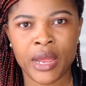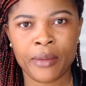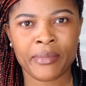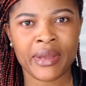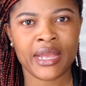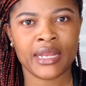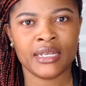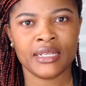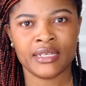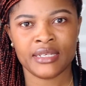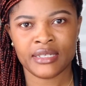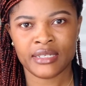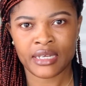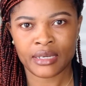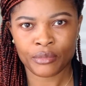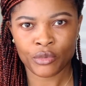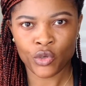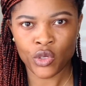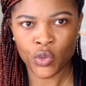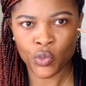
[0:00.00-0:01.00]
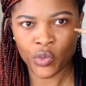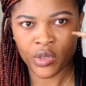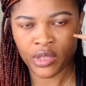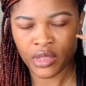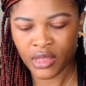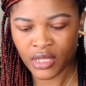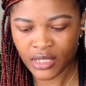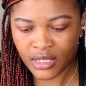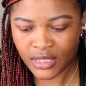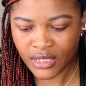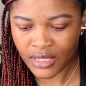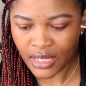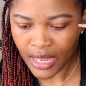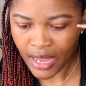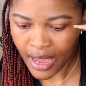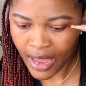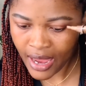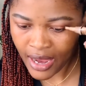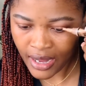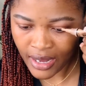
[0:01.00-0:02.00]
my lid, I'm going with this
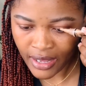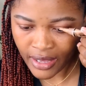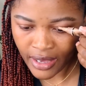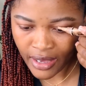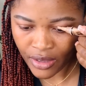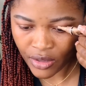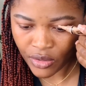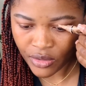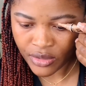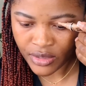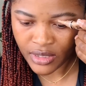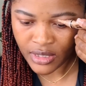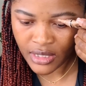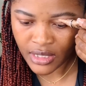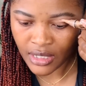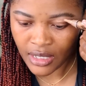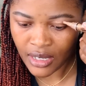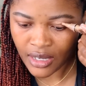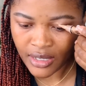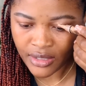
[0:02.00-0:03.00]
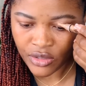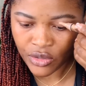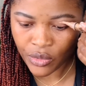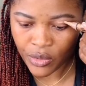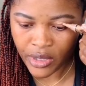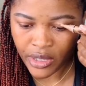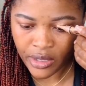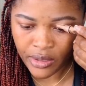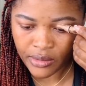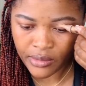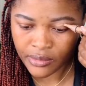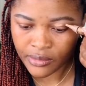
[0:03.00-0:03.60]
LA Girl concealer as well.